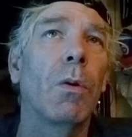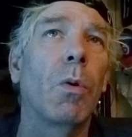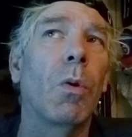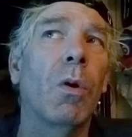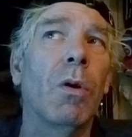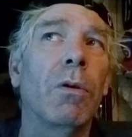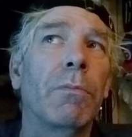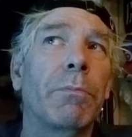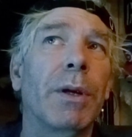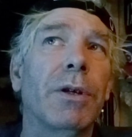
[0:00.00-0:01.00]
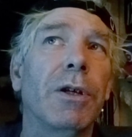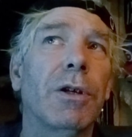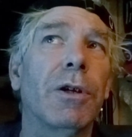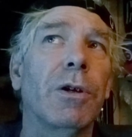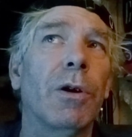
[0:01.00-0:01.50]
or
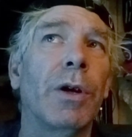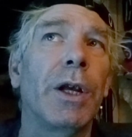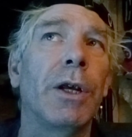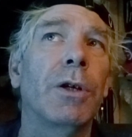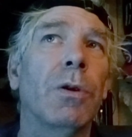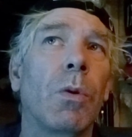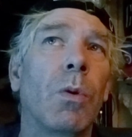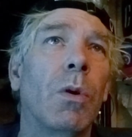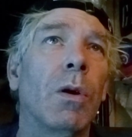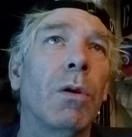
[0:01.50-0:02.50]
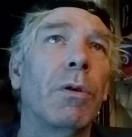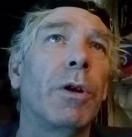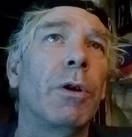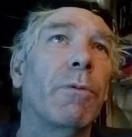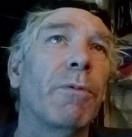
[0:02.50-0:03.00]
business attorneys or
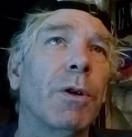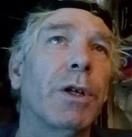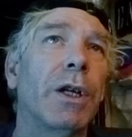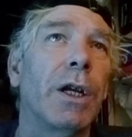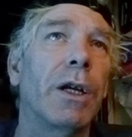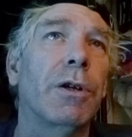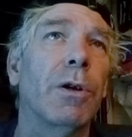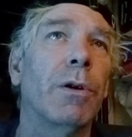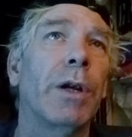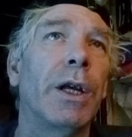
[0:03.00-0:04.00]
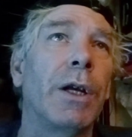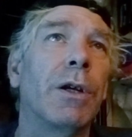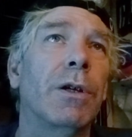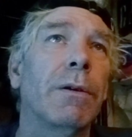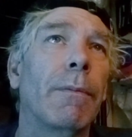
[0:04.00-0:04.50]
university
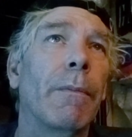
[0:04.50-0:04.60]
attorneys